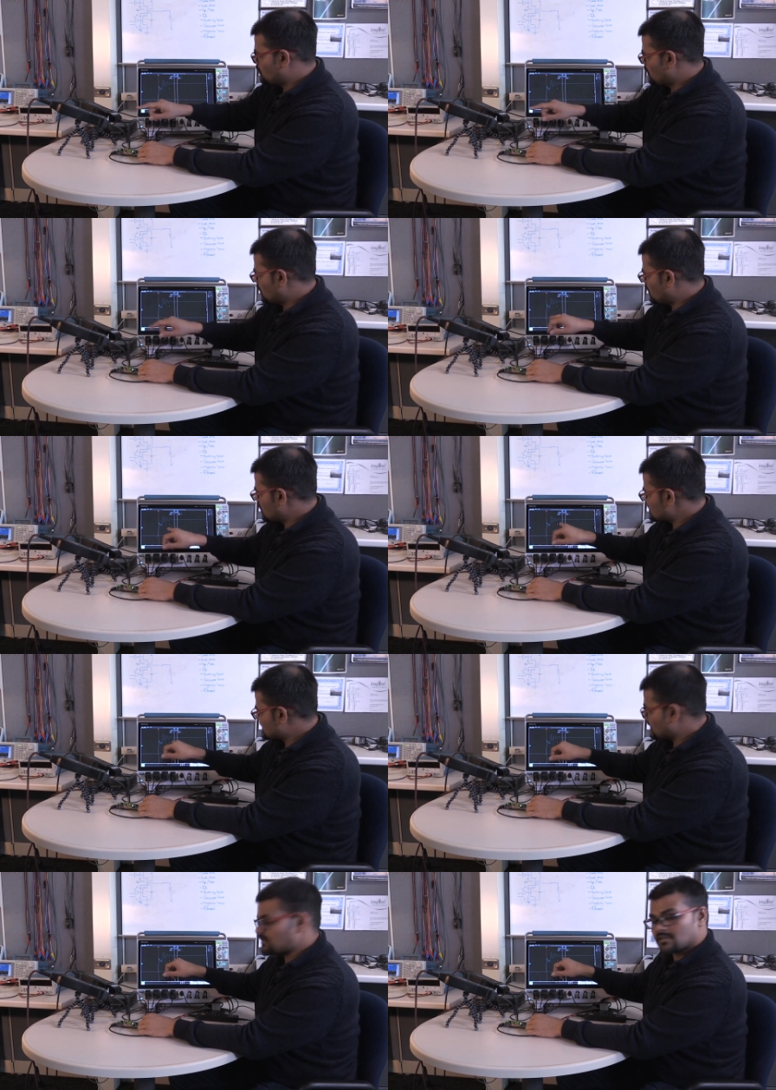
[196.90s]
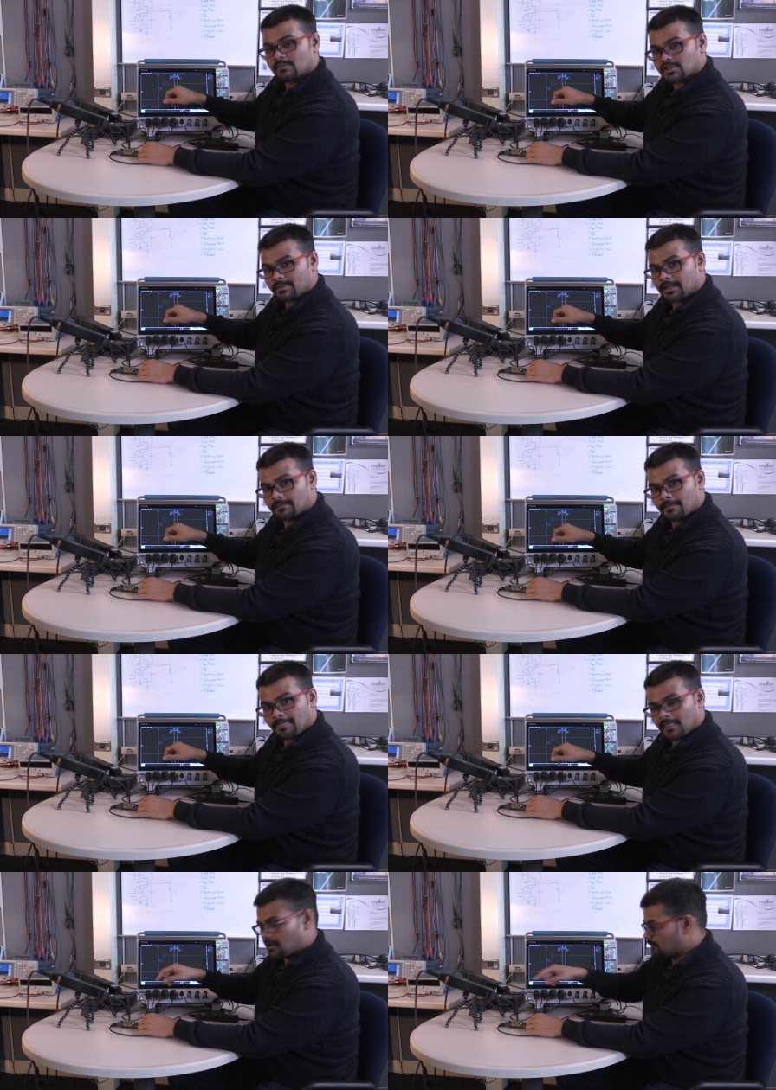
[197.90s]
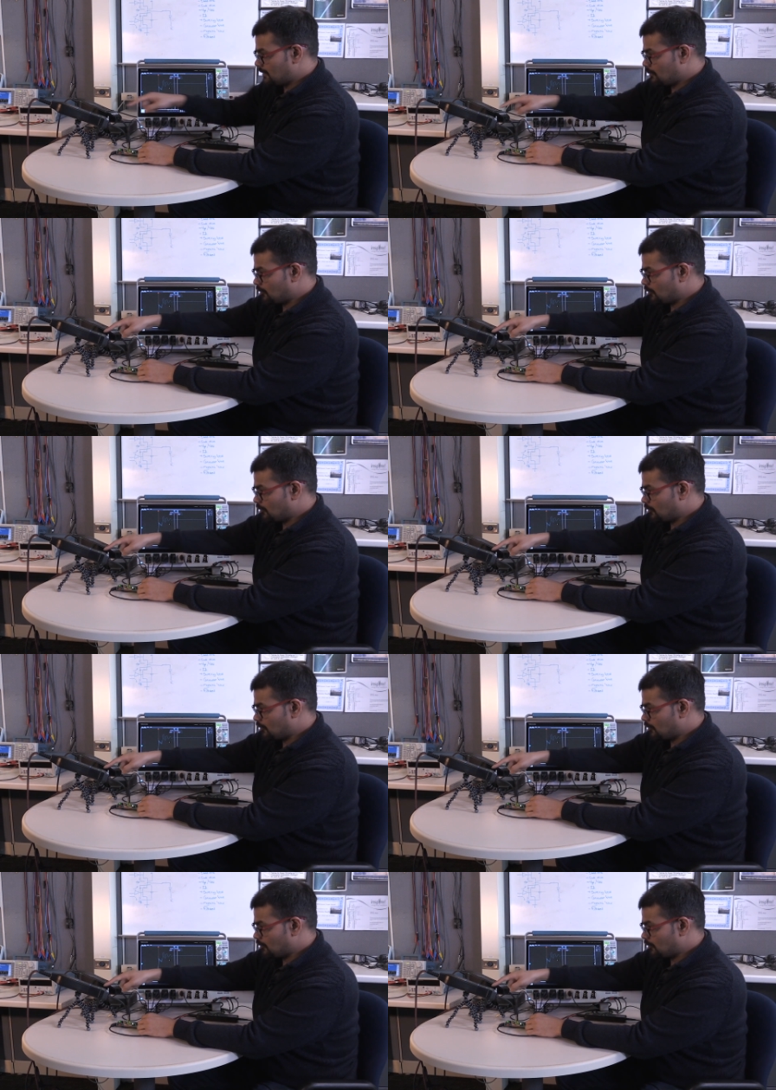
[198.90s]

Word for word: we'll save this measurement. We'll